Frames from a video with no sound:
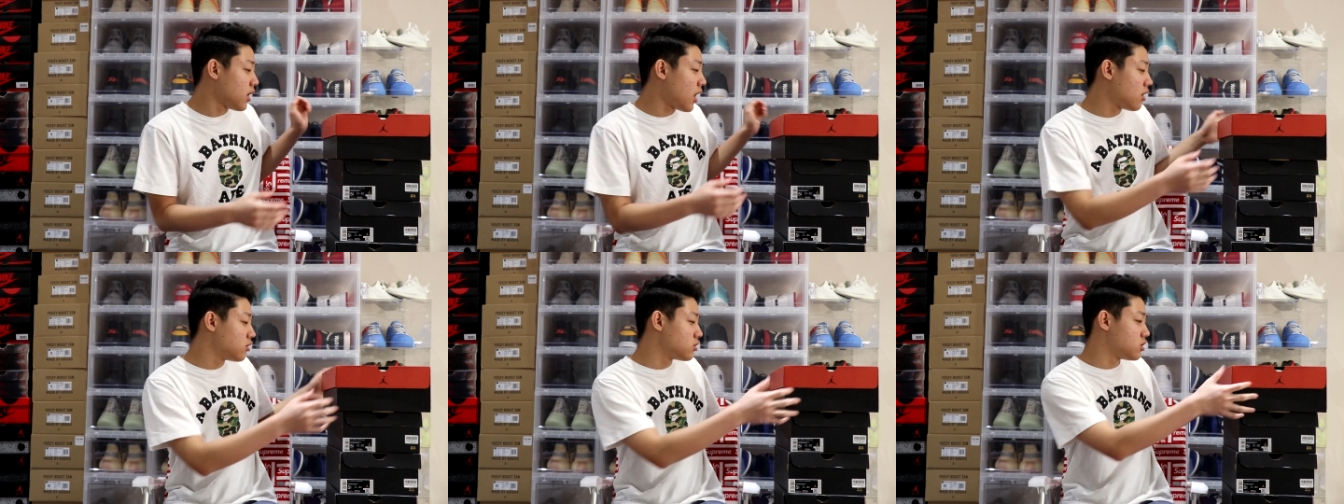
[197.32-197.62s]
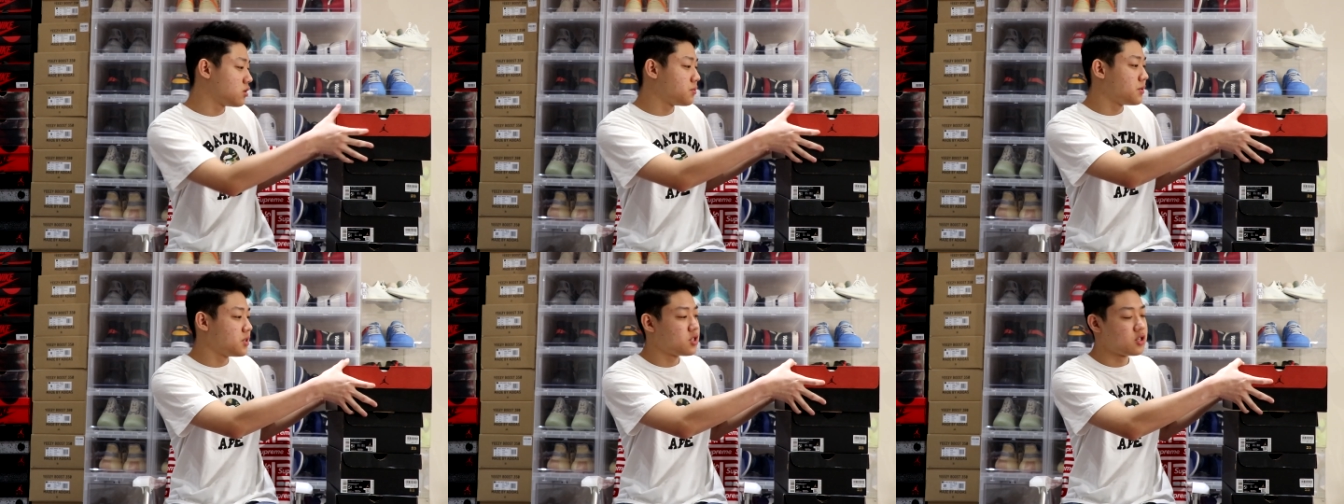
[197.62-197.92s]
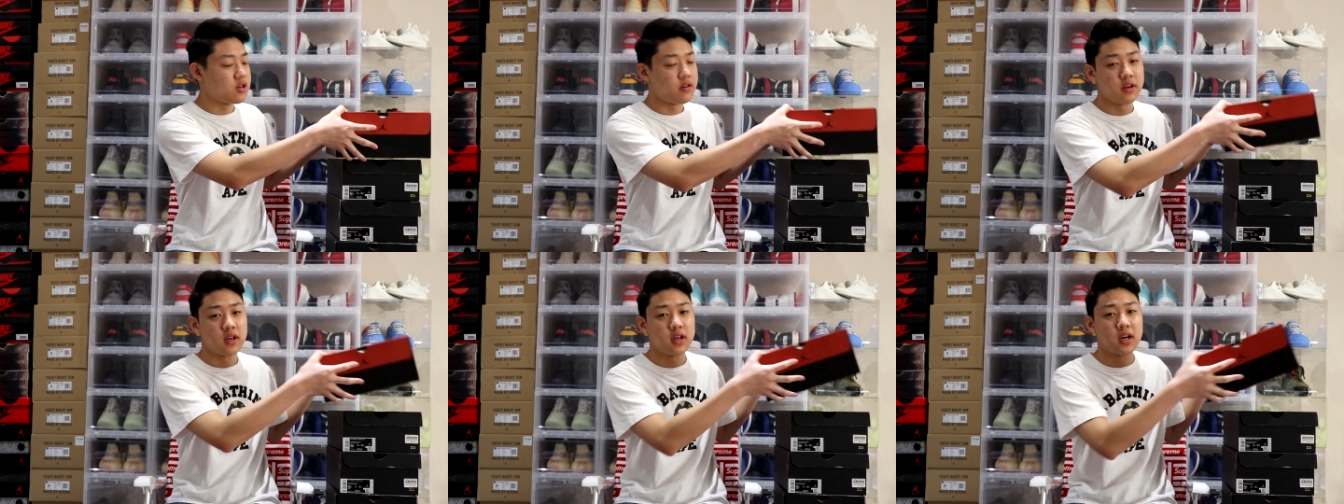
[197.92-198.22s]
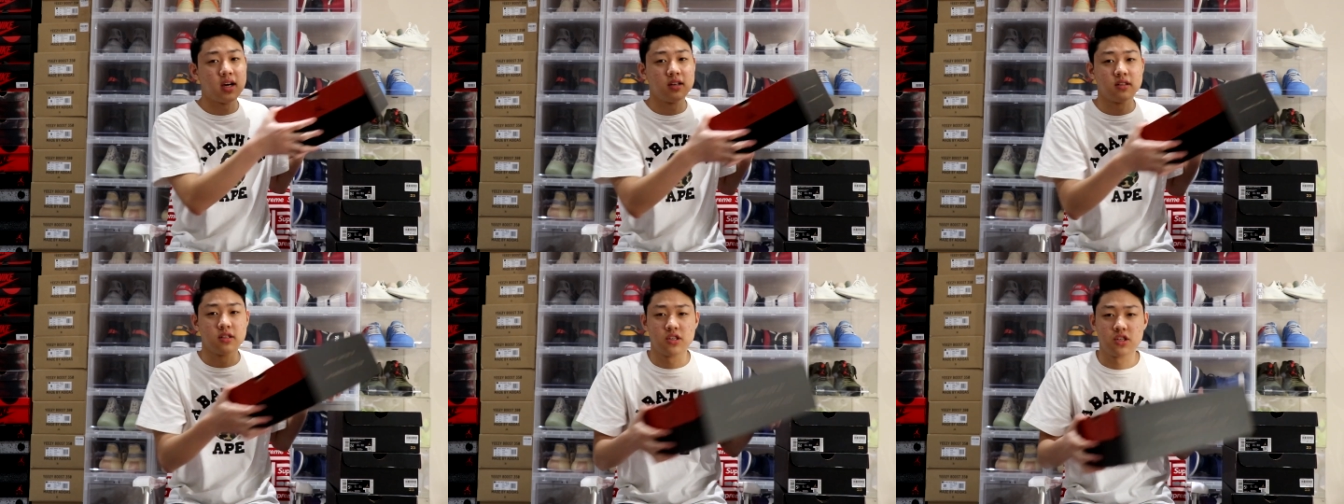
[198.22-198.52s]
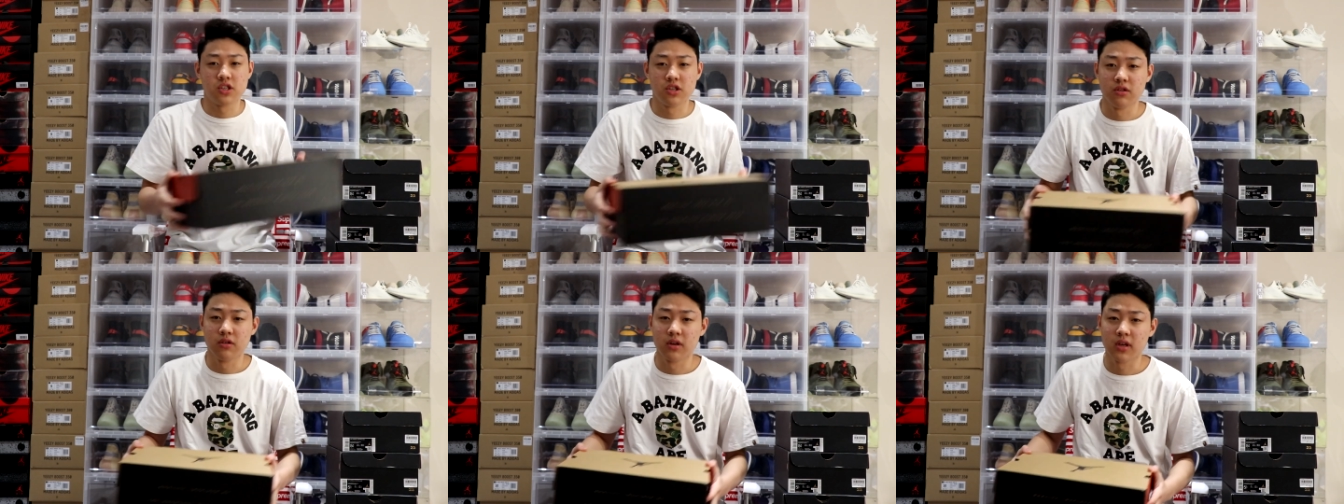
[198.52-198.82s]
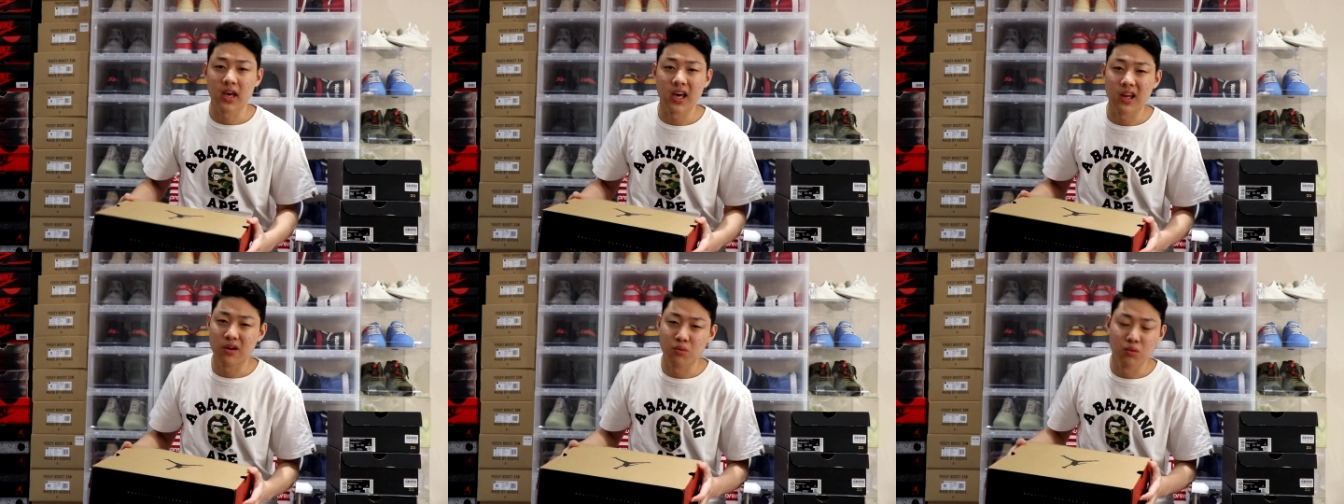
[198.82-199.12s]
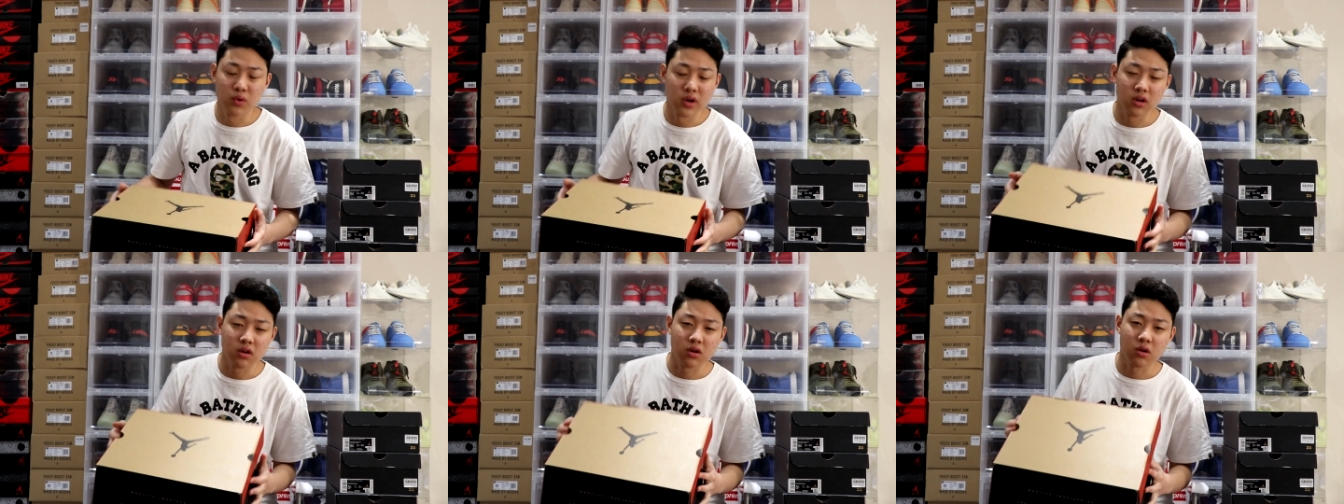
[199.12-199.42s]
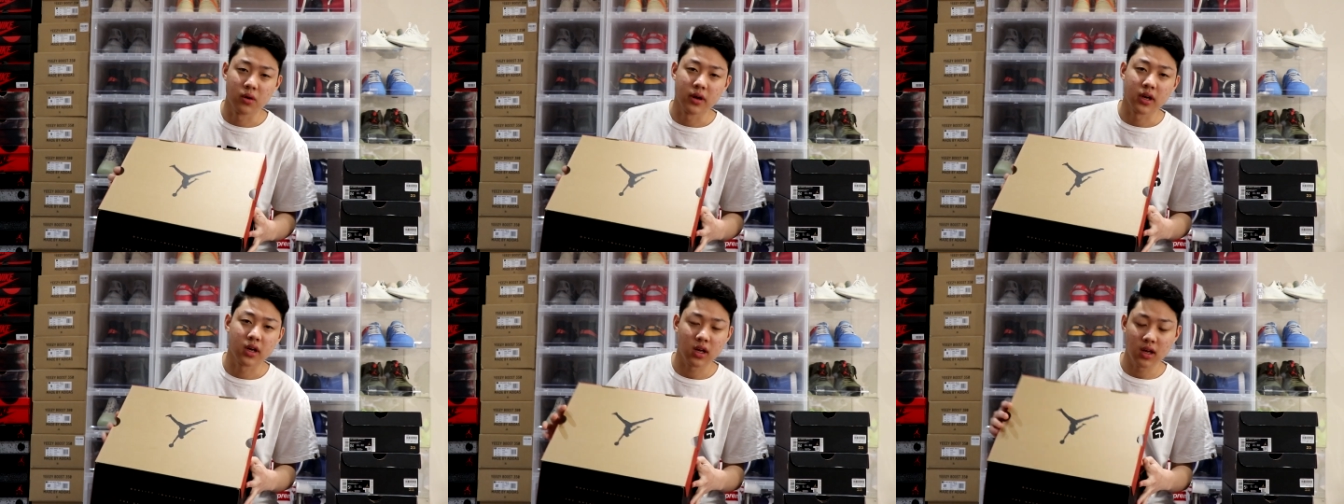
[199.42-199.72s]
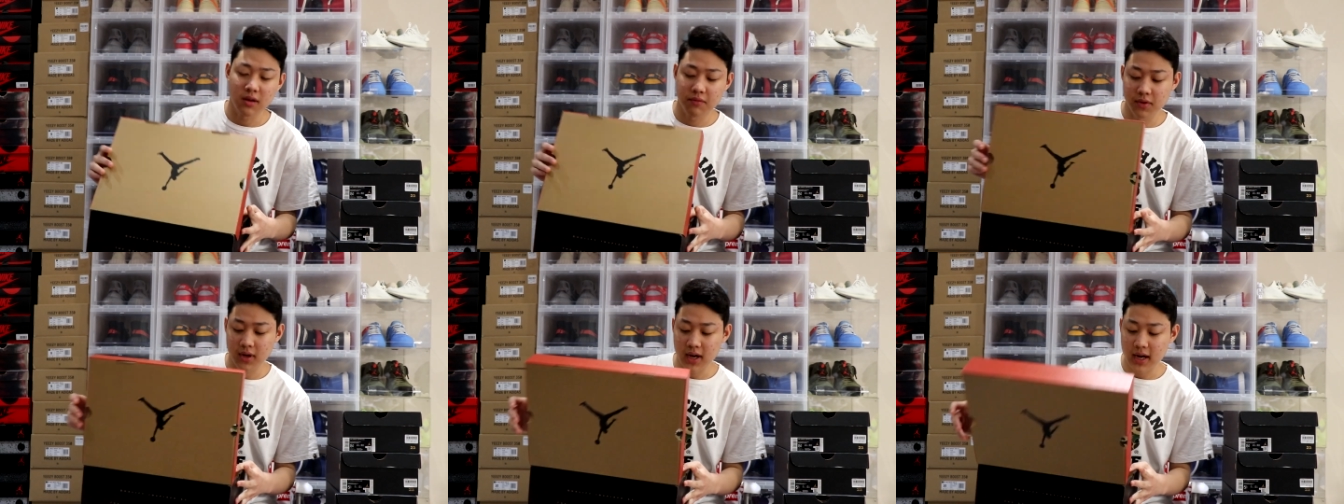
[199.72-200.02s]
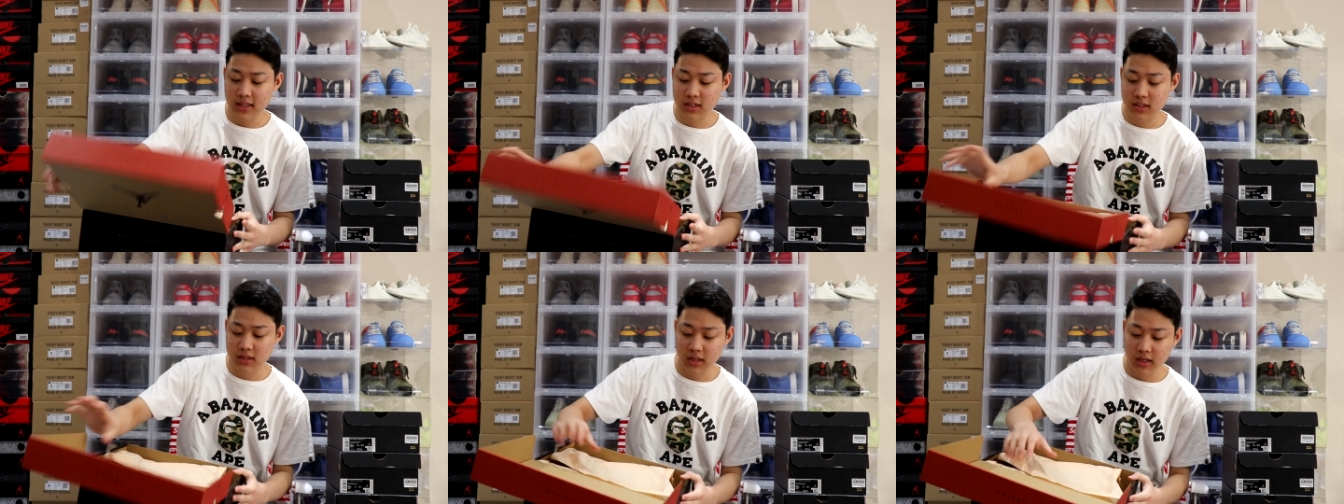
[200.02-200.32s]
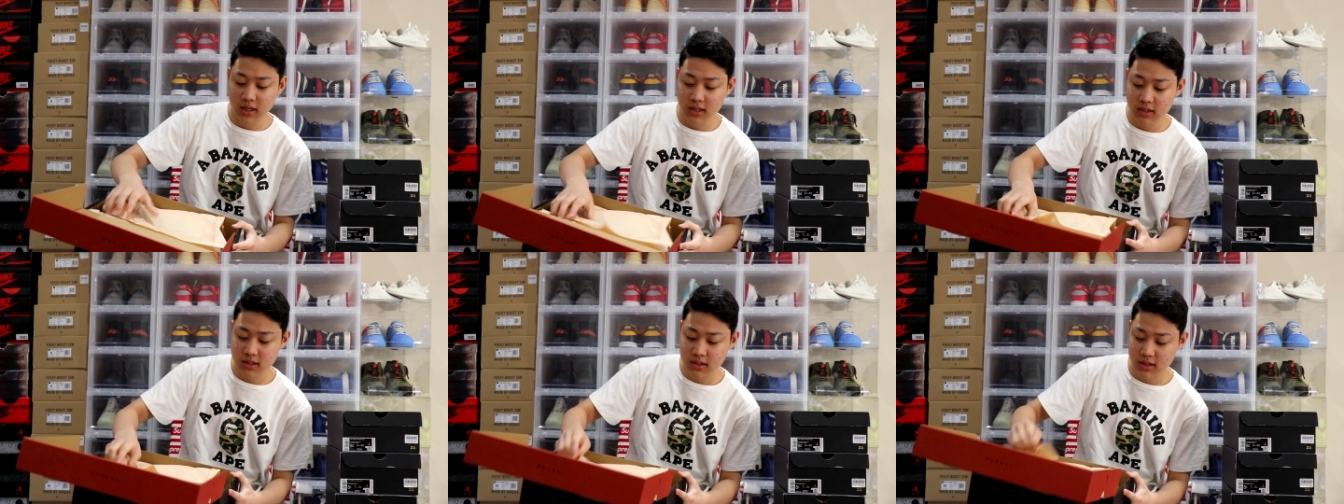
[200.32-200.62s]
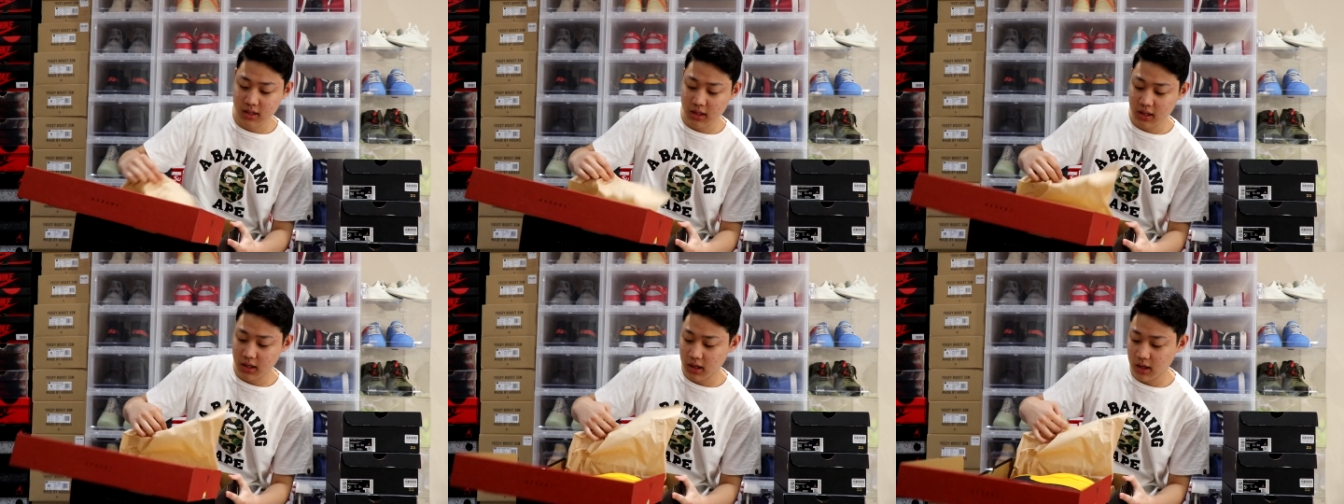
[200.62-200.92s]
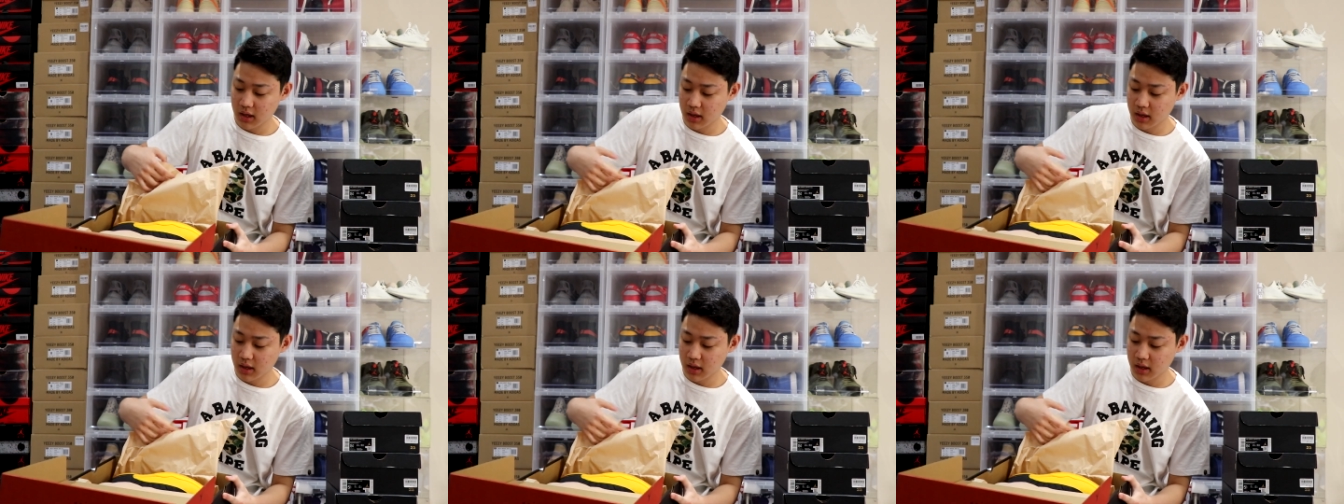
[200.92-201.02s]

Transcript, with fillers: I'll just be showing you guys the shoe again real quick. If you guys didn't see,